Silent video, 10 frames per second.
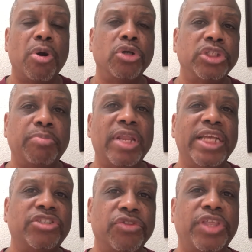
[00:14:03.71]
a person,
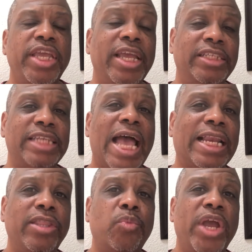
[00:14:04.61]
place, or thing
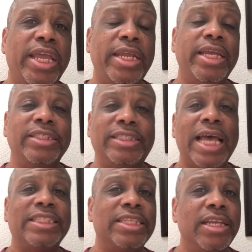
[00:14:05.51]
exactly the way it is.
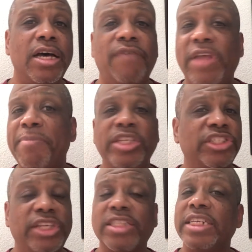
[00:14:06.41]
That's love. That
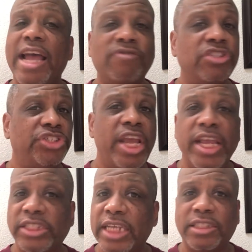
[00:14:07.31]
means it doesn't have to
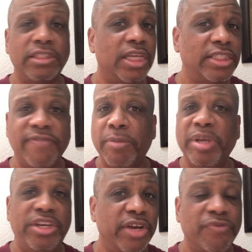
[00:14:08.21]
change, it doesn't have to
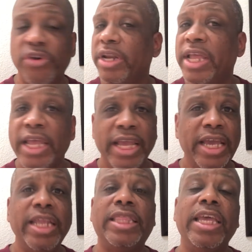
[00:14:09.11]
be different,
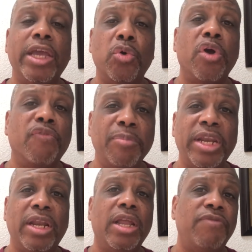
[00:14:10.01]
anything in order for
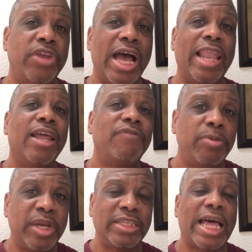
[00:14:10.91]
me to love you. I love
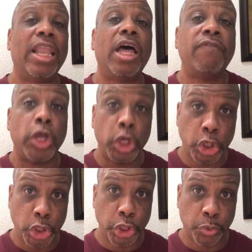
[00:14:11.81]
you because I love
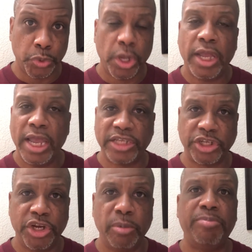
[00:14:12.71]
you as a
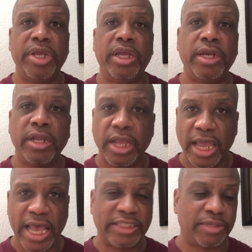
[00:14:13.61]
human being,
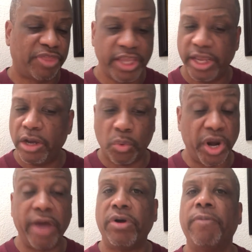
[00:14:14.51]
as a thing, or
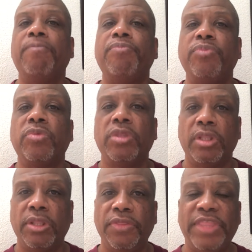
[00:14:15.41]
whatever.
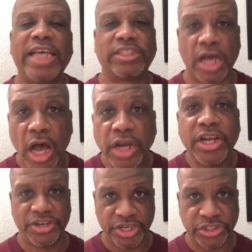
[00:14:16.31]
That's
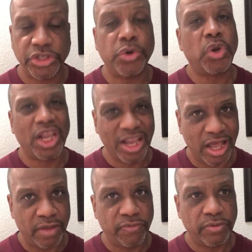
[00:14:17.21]
unconditional love.